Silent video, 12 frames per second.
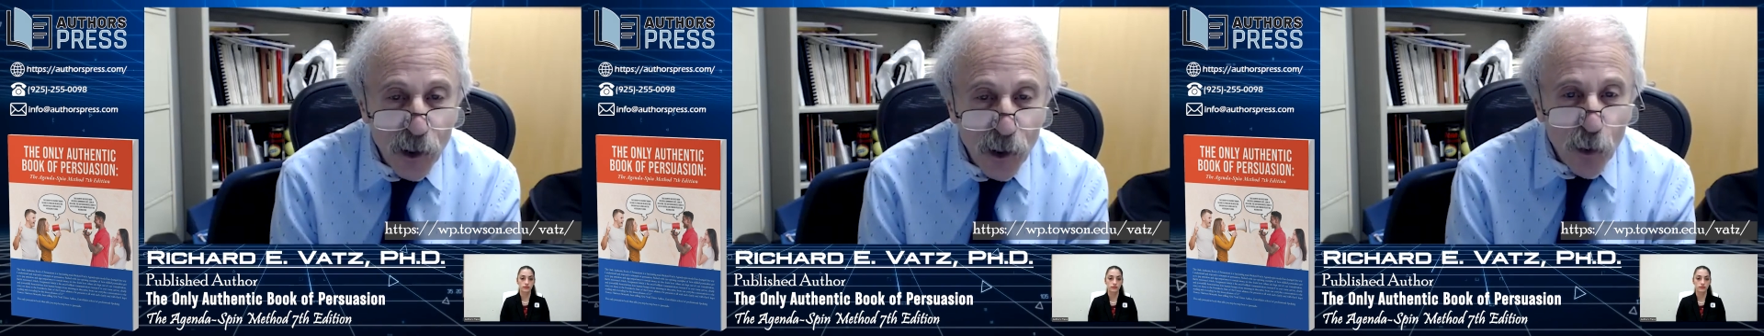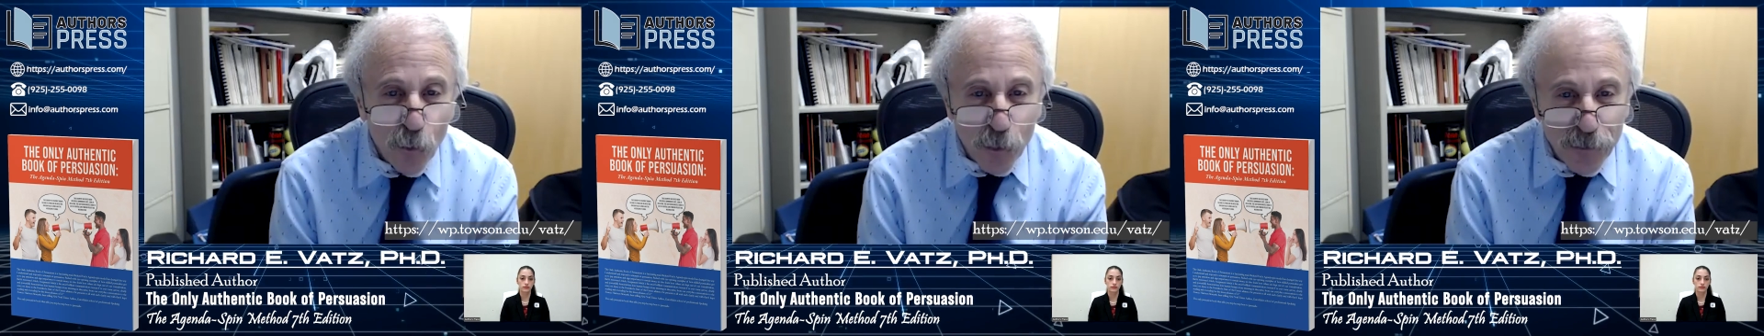
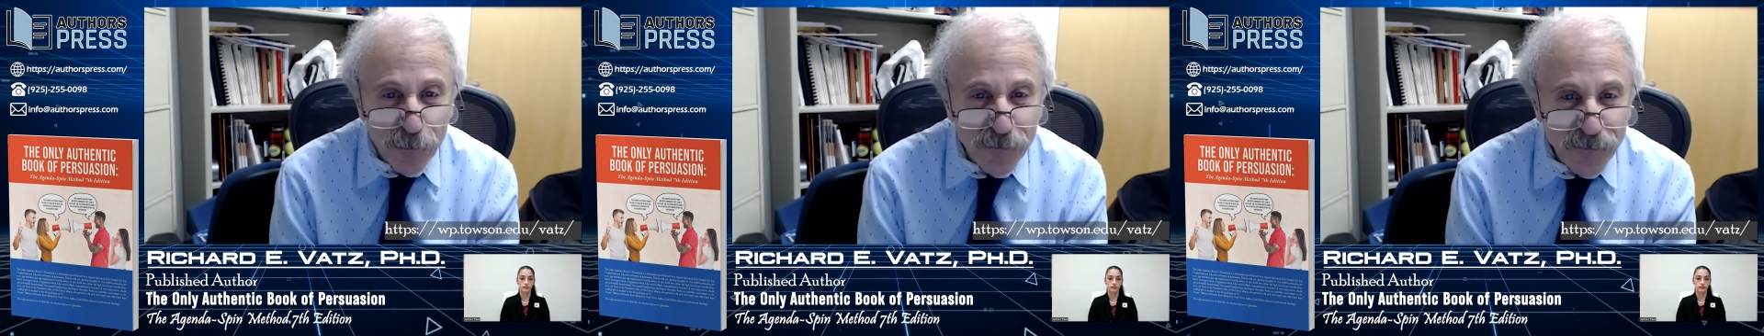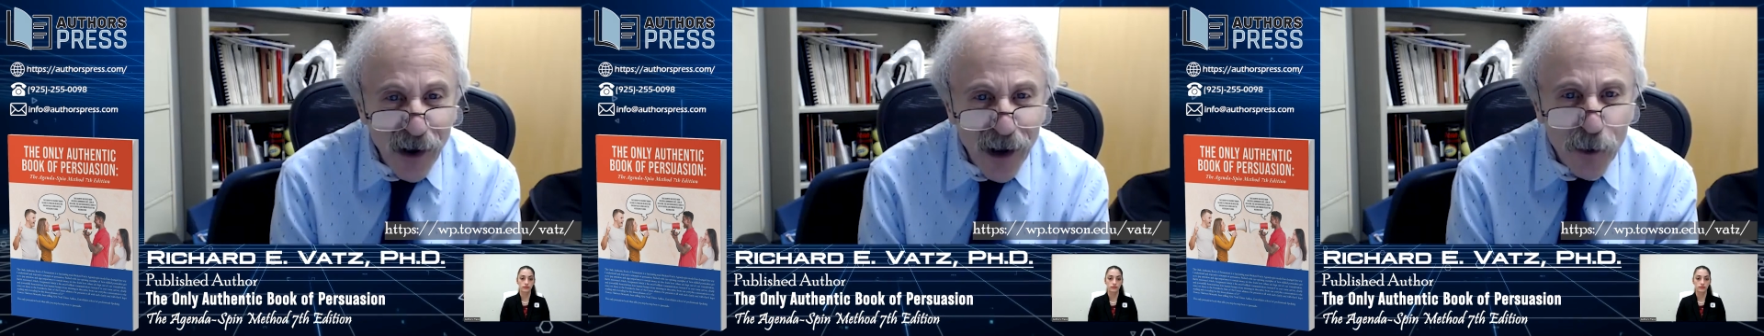When you're a
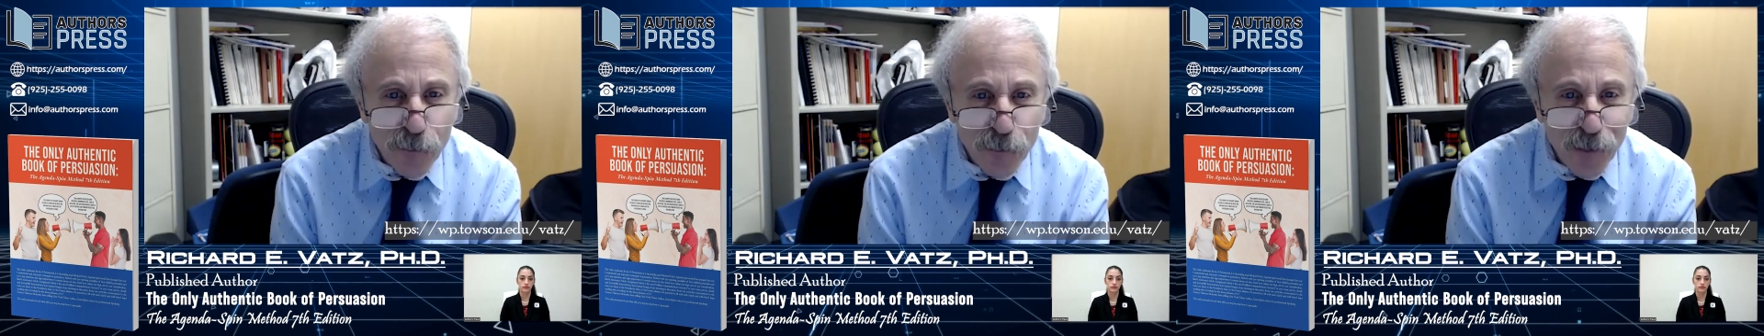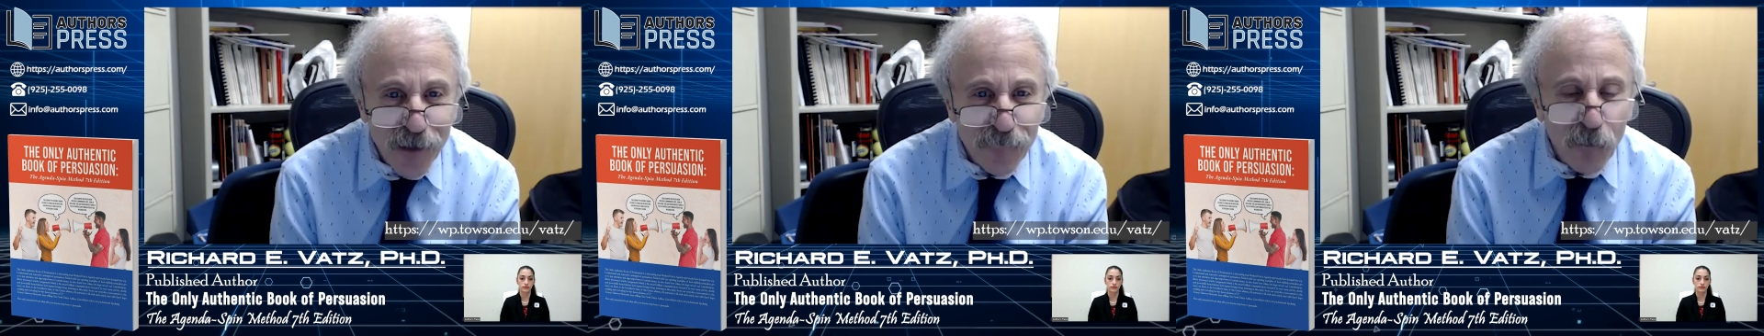child,
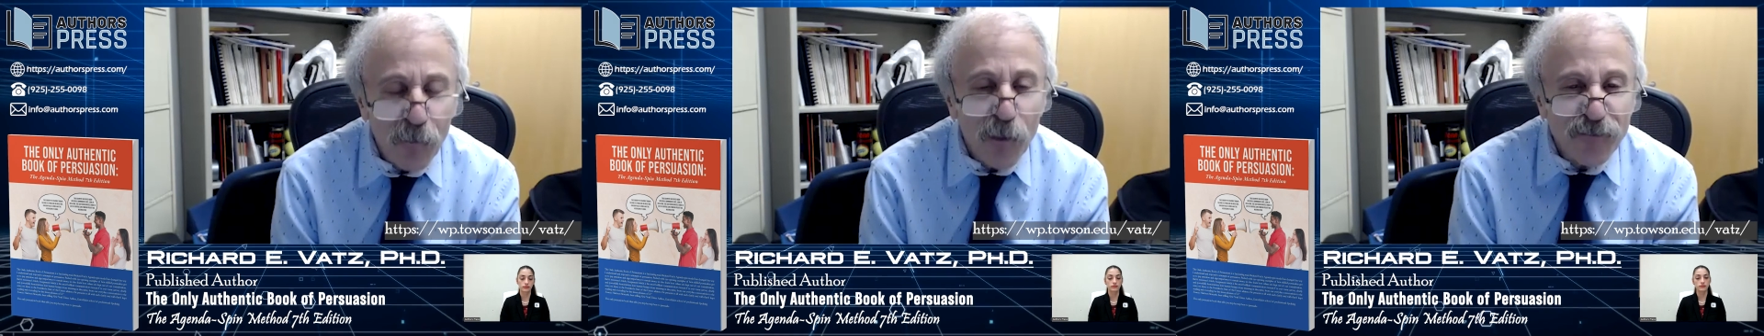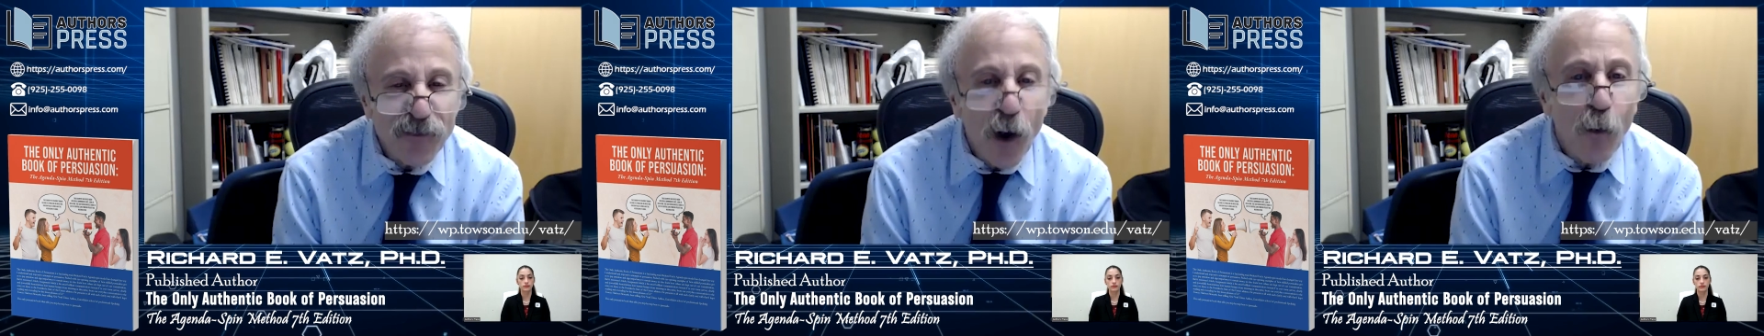you have
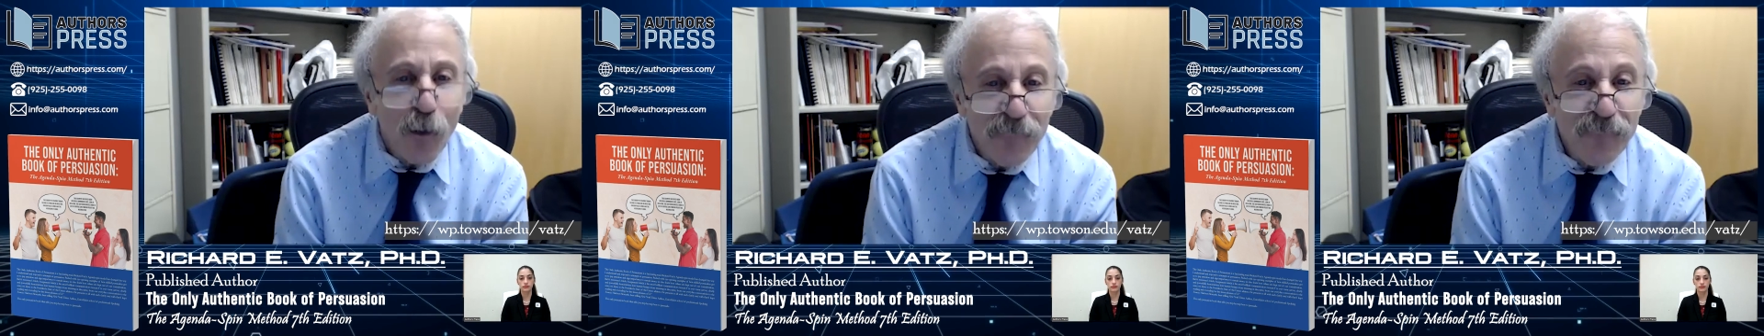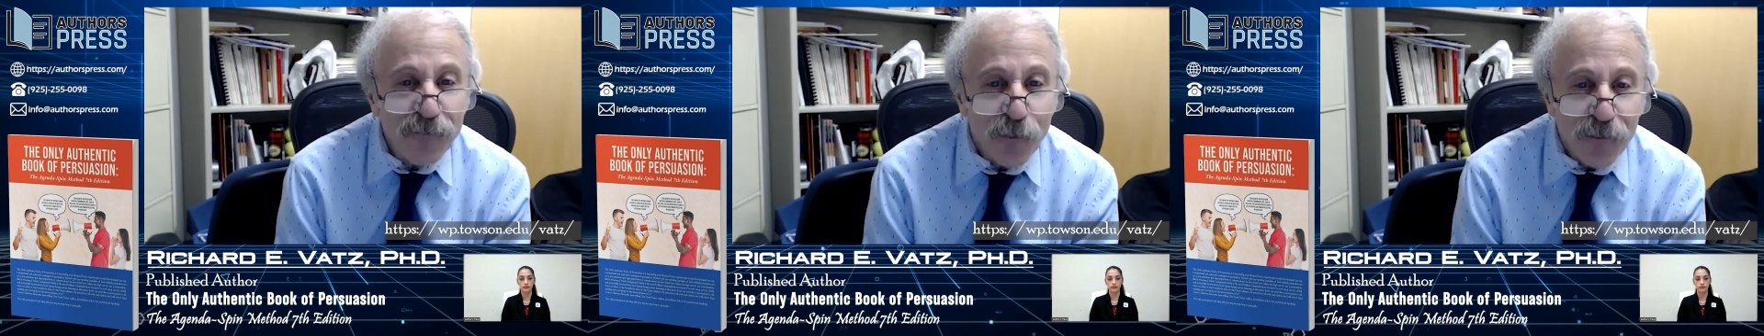almost no
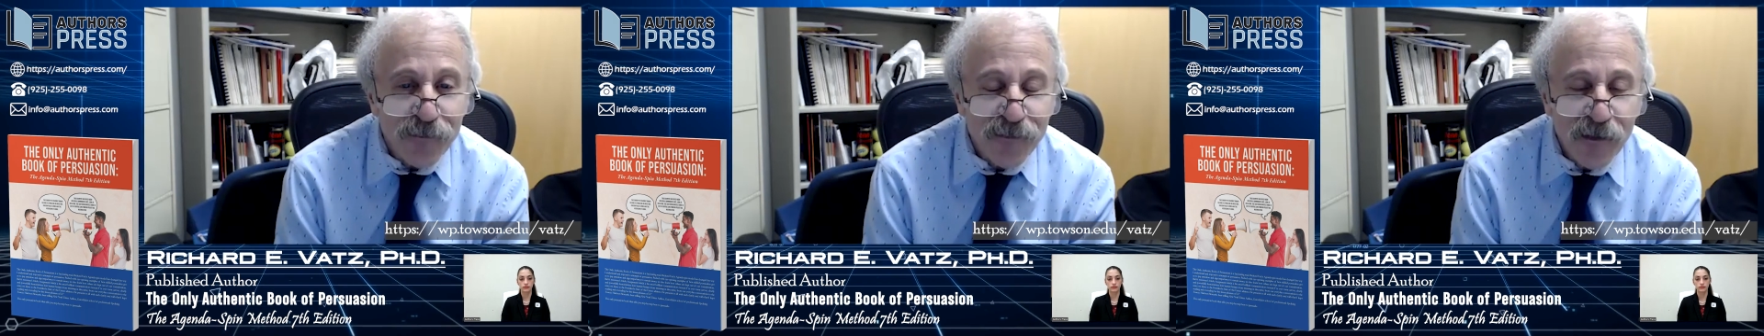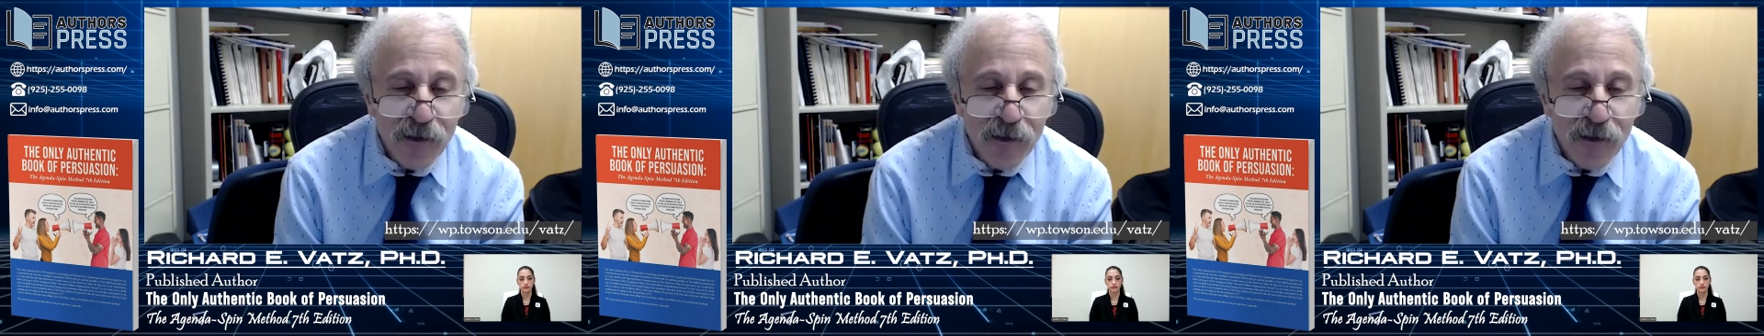influence